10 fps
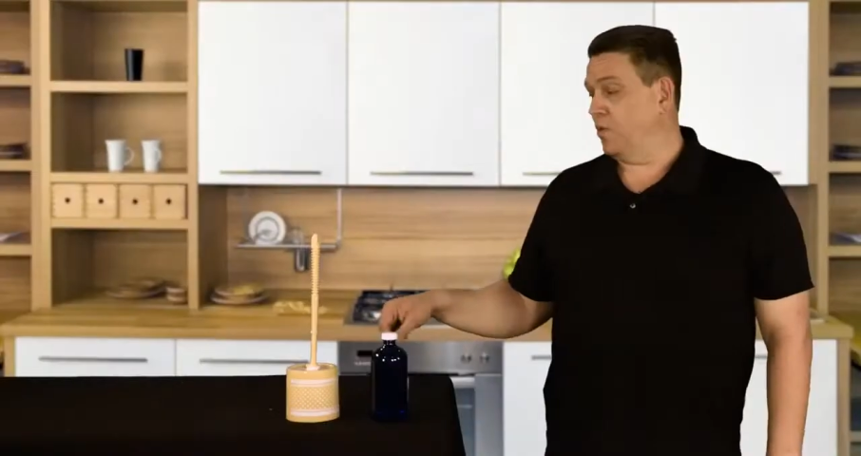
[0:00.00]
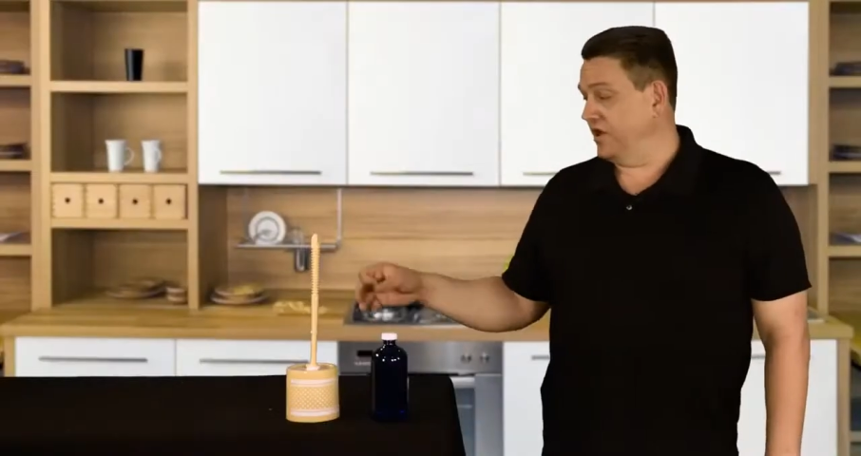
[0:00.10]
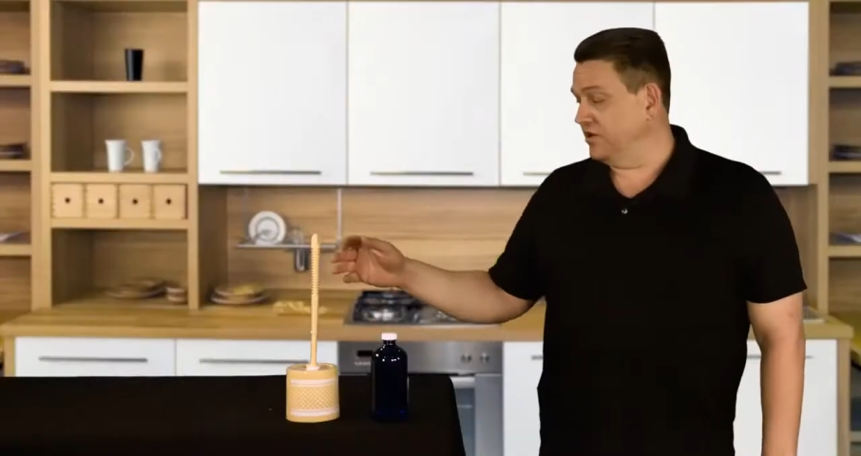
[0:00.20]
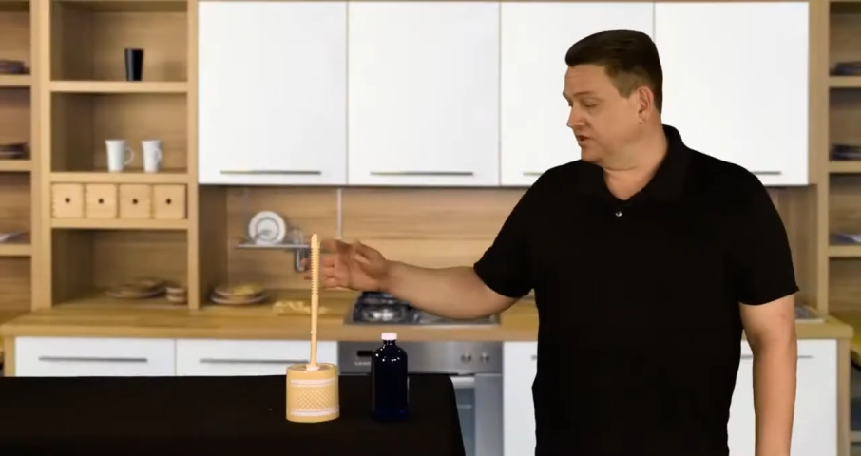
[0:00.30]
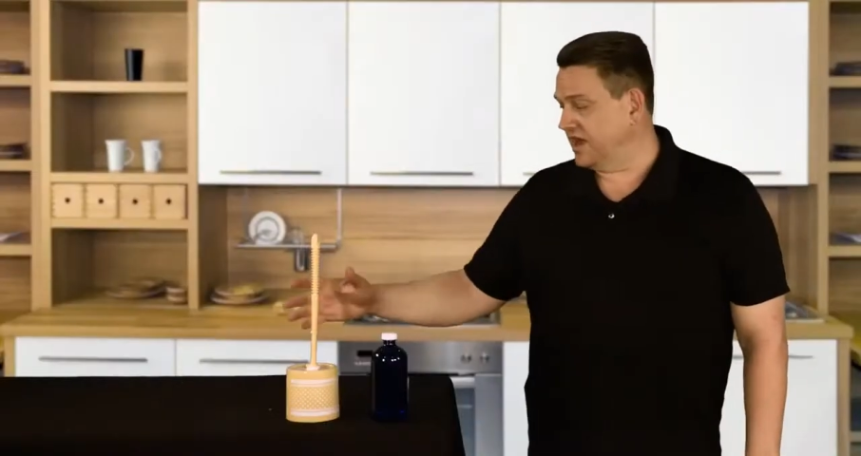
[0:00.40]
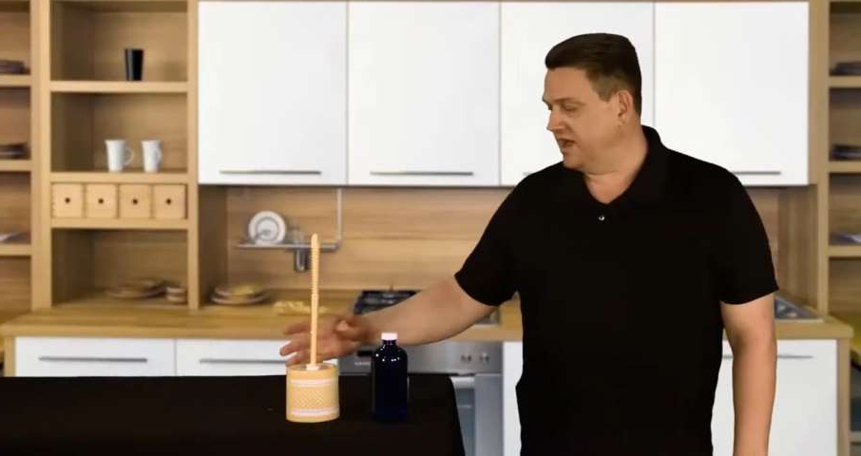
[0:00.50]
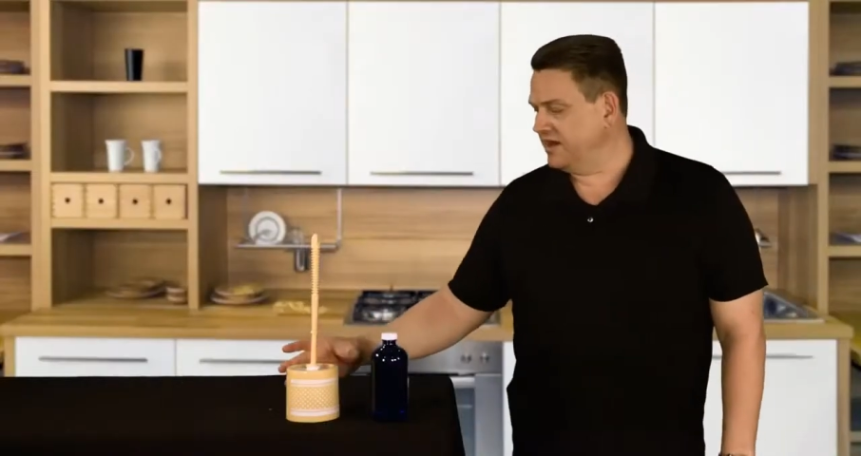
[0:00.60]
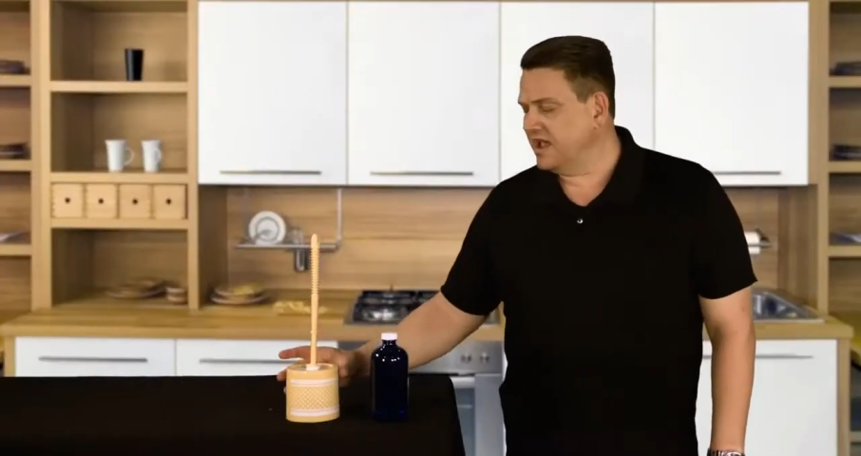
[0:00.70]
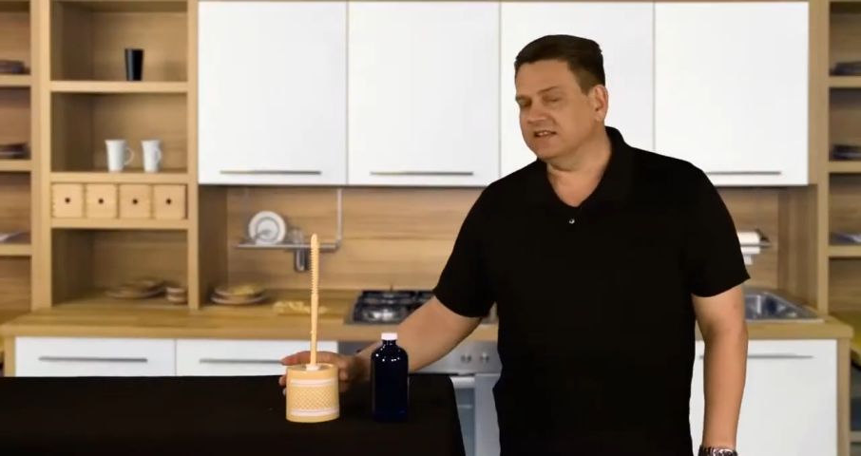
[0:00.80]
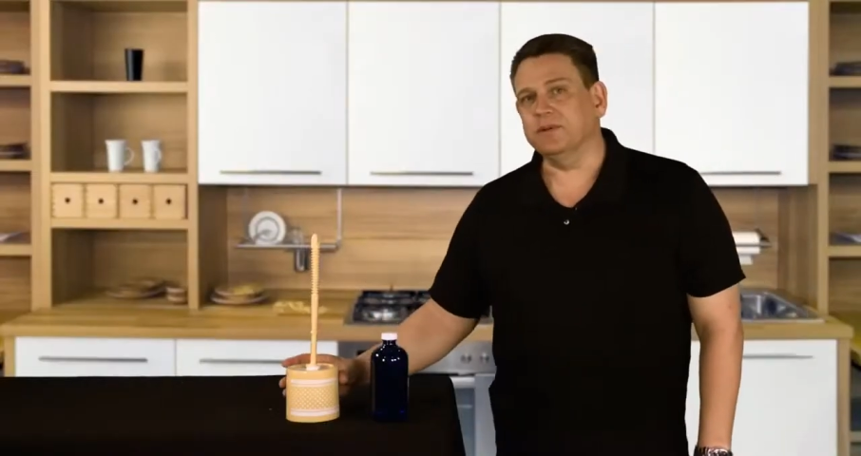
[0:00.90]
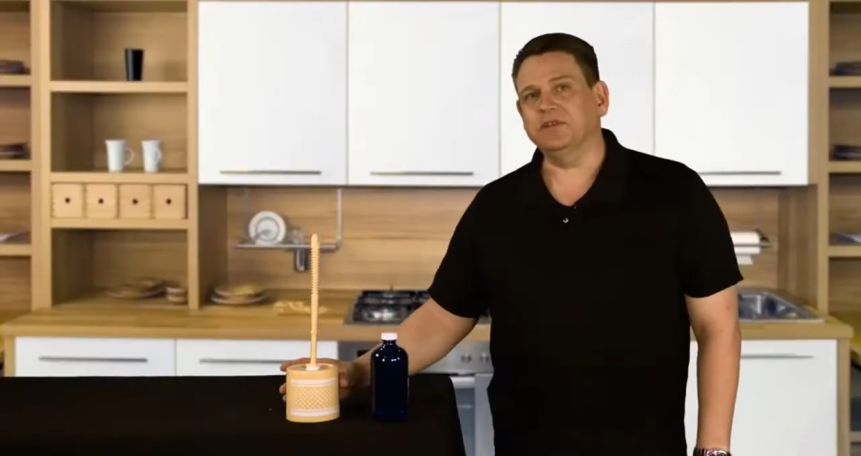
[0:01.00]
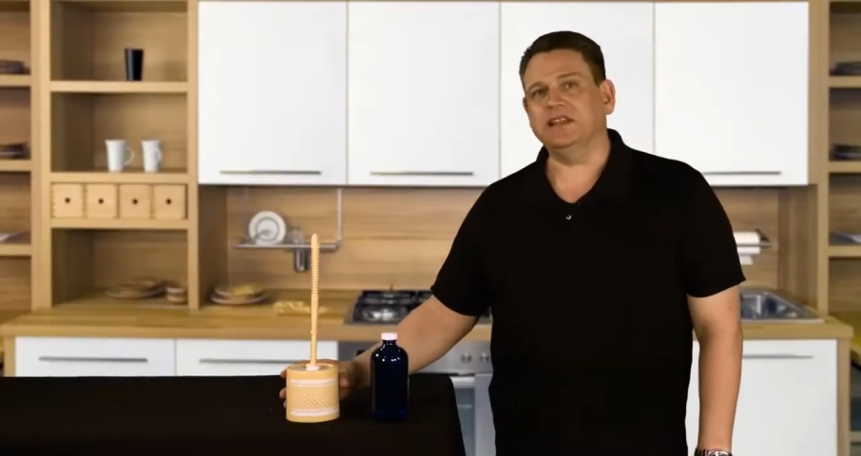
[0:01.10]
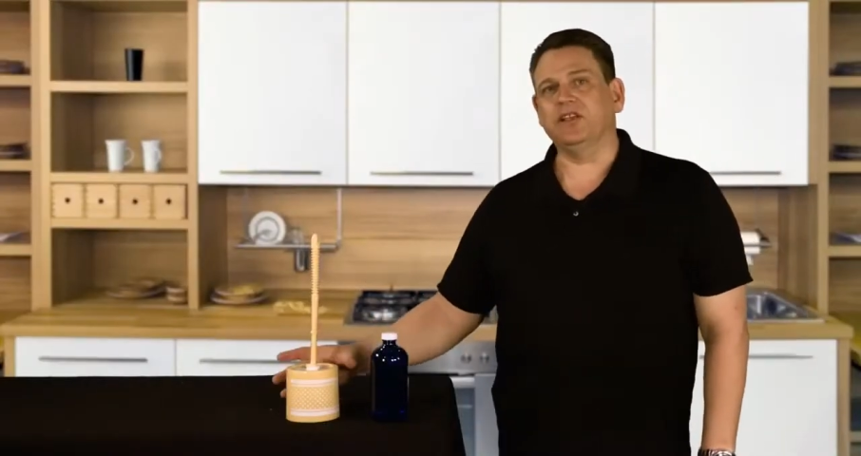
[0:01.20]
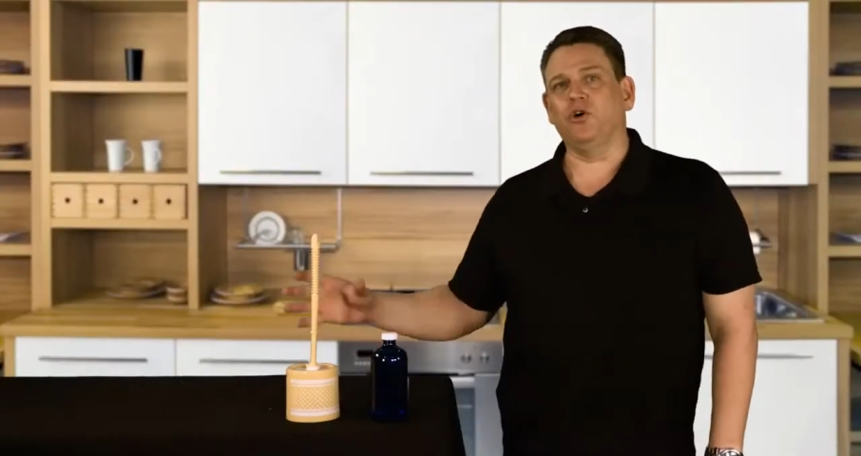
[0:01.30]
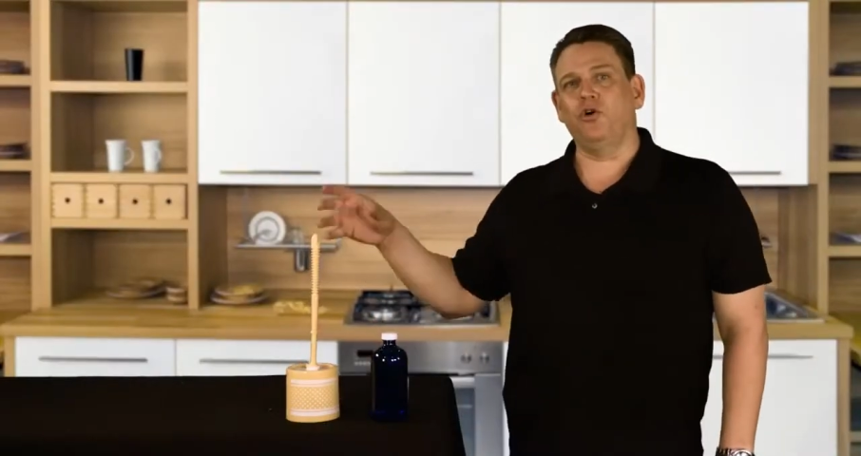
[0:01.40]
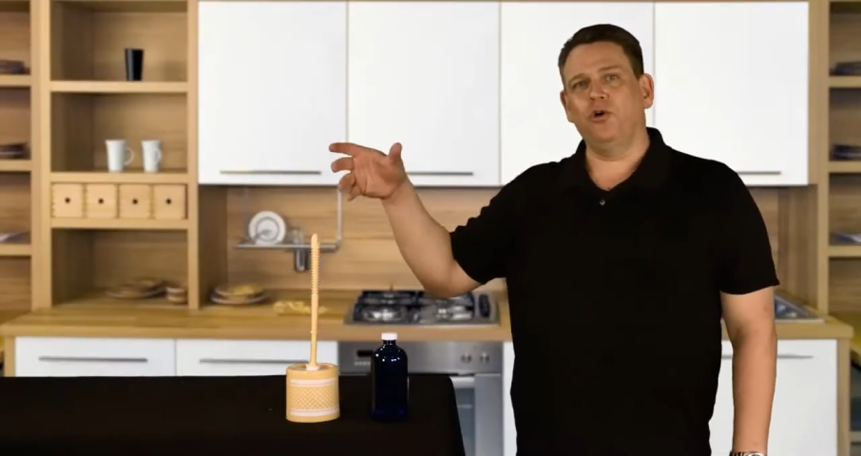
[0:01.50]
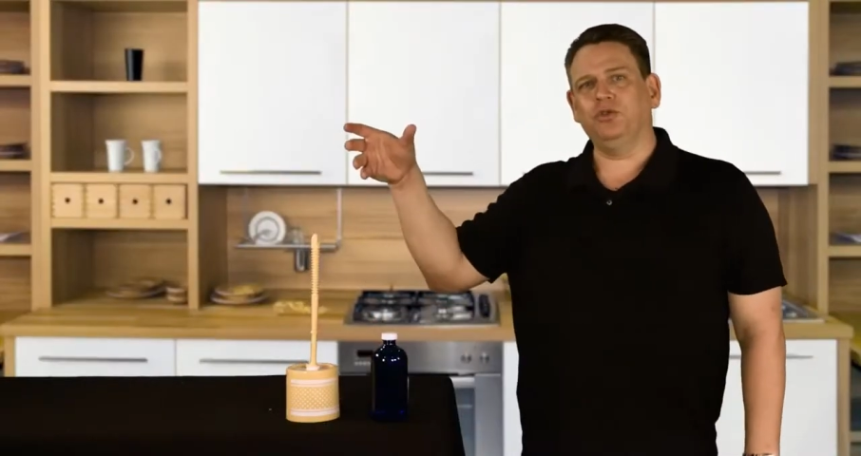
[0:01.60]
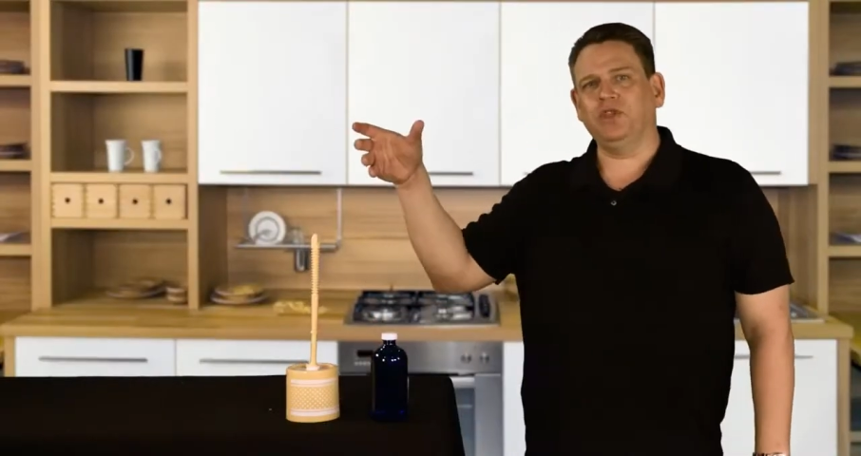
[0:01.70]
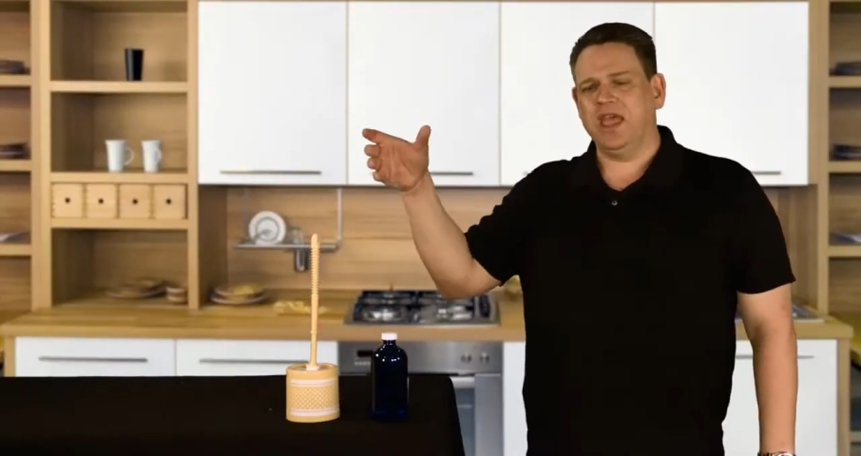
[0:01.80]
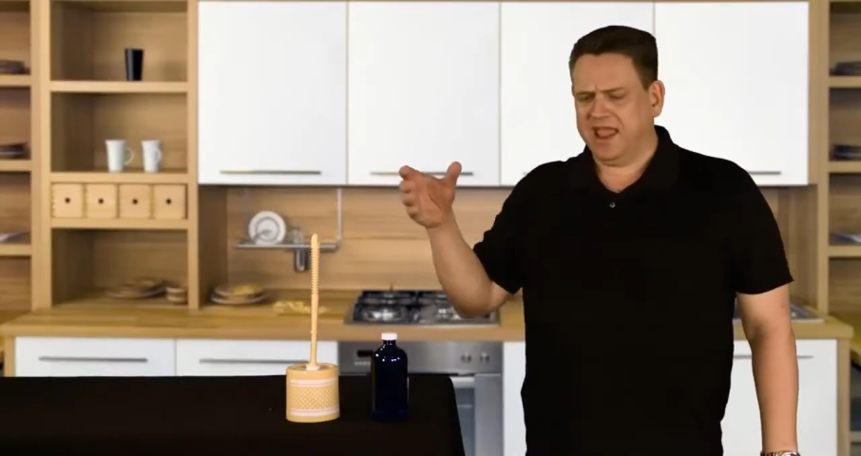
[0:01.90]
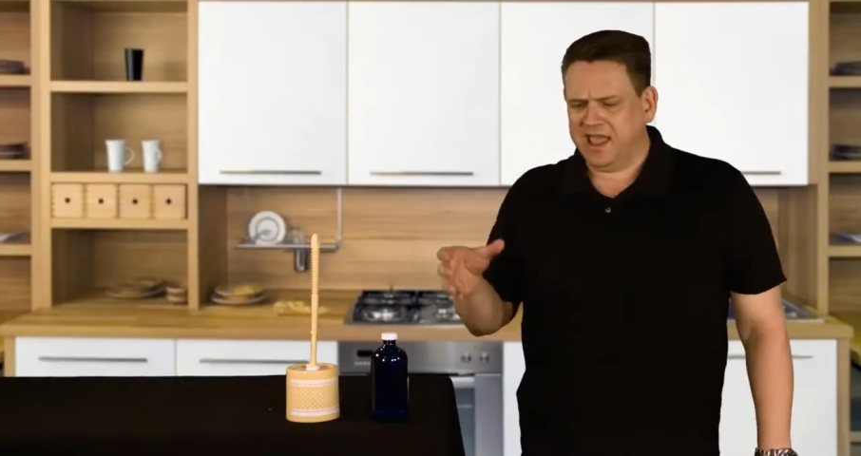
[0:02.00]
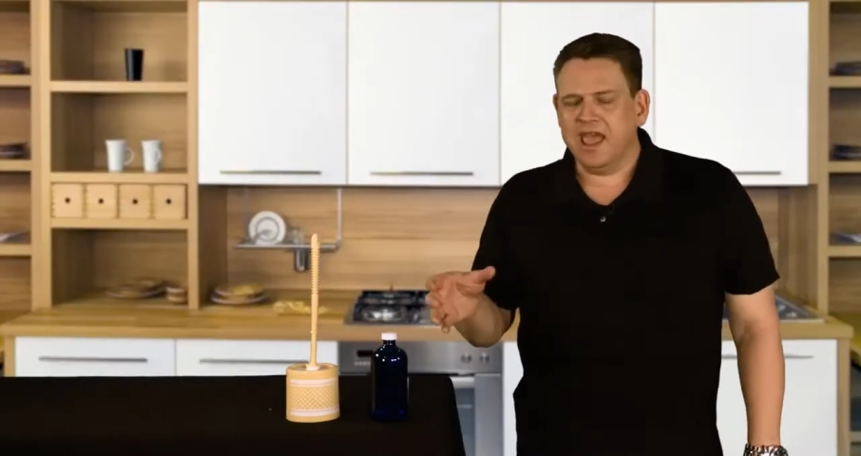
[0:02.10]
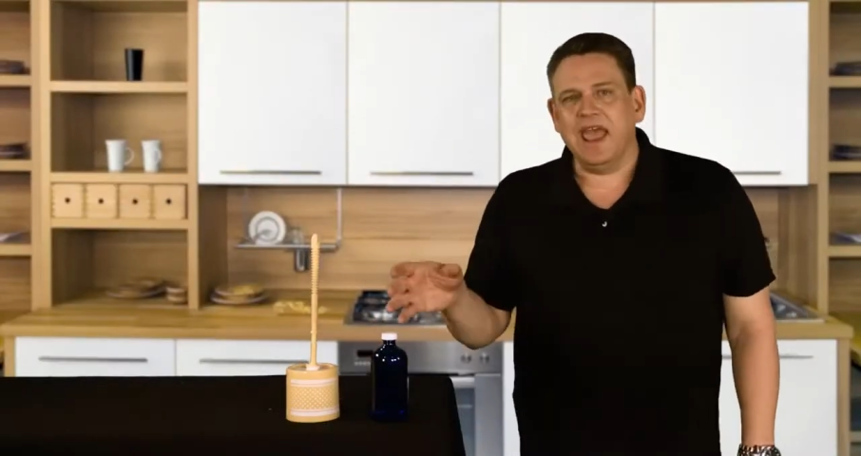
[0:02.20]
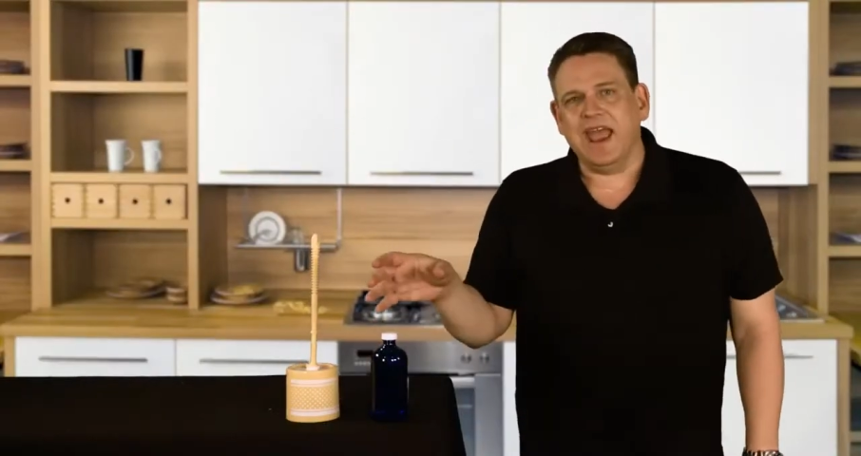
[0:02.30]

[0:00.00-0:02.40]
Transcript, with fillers: When you're done, simply take the whole thing